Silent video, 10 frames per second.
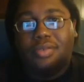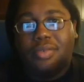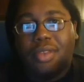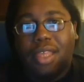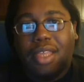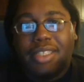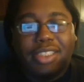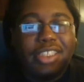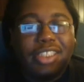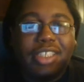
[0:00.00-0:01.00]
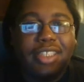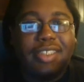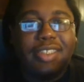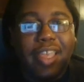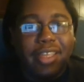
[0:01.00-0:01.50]
And she just
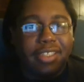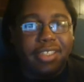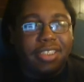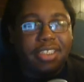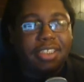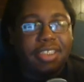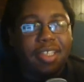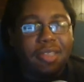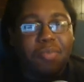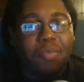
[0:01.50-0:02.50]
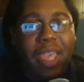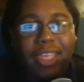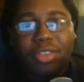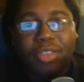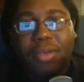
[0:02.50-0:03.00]
couldn't take it. She just couldn't
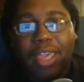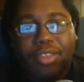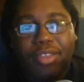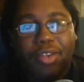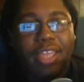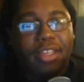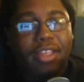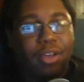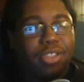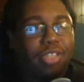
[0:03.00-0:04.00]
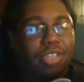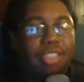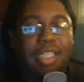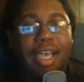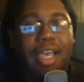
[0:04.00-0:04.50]
make it through 8th grade and go
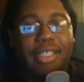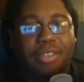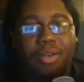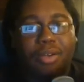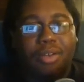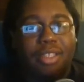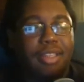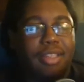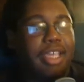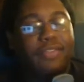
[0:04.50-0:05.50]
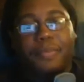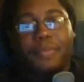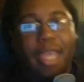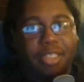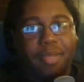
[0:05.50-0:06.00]
straight to high school and leave the
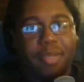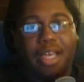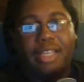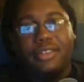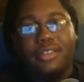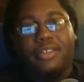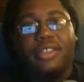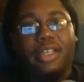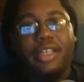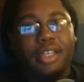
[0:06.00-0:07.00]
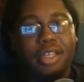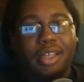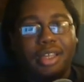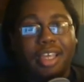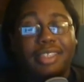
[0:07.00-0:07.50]
past behind her.
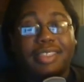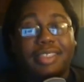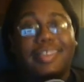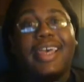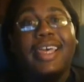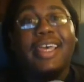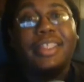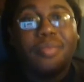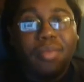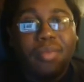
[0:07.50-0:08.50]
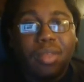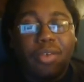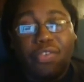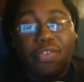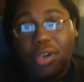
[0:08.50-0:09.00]
Instead,
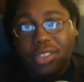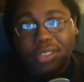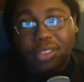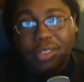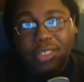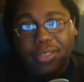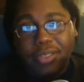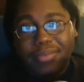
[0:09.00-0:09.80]
unfortunately,